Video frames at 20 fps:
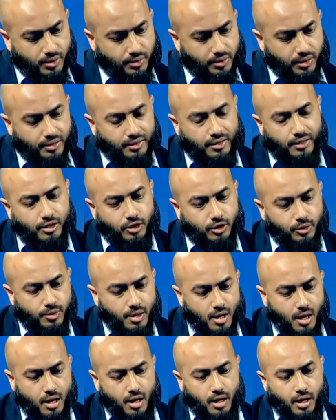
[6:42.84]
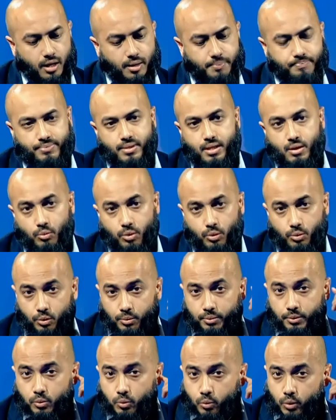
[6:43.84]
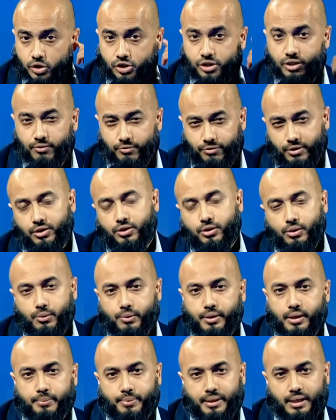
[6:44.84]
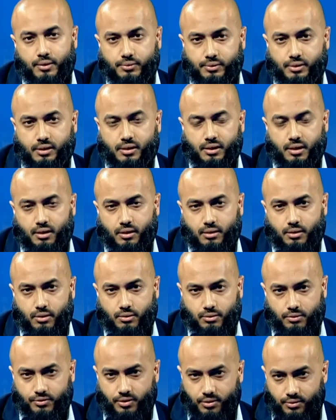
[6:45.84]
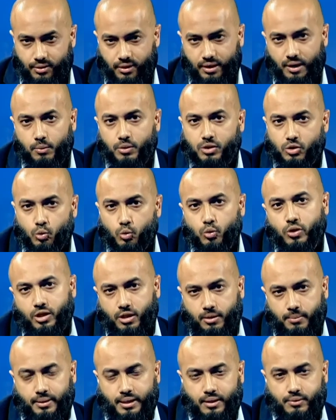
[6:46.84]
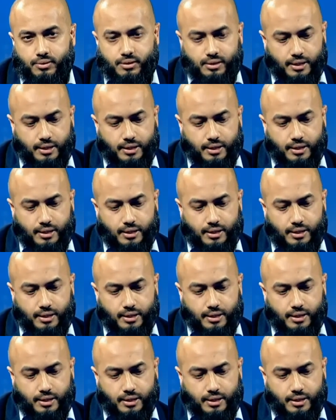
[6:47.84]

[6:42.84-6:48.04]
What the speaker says: Okay, thank you. We will be watching a video about, you know, the very thing that we're talking about.